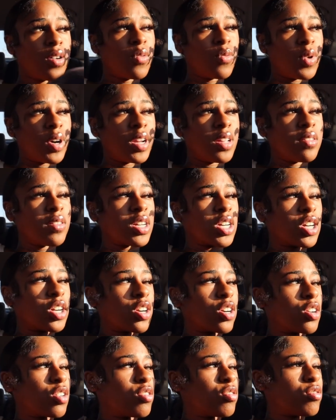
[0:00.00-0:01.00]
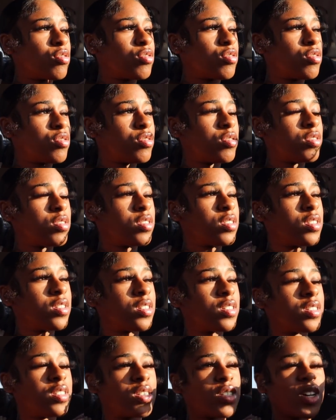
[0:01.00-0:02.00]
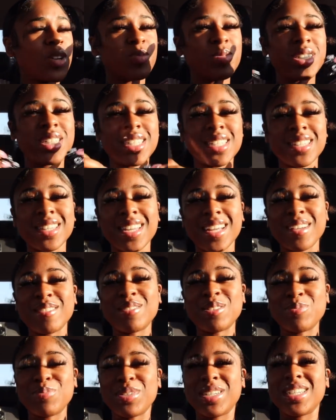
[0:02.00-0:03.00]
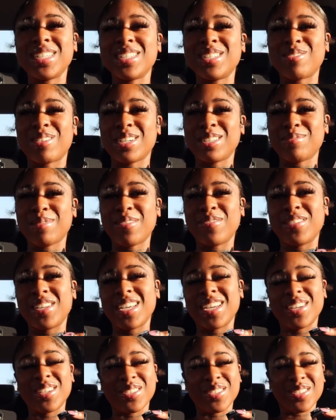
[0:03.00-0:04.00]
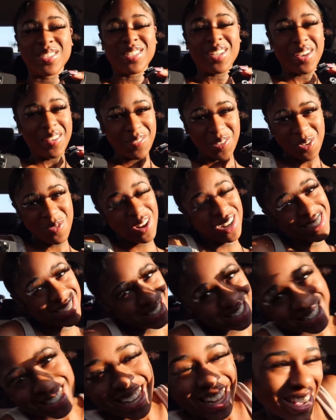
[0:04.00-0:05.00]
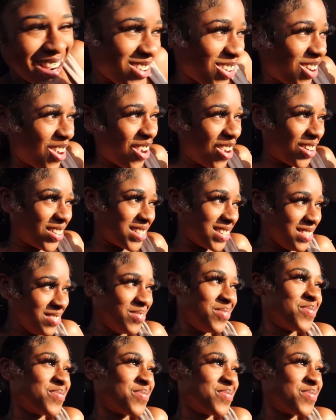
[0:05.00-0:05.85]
One of the girls told me she loves me and she watched my videos. So if you watch this, hey girl.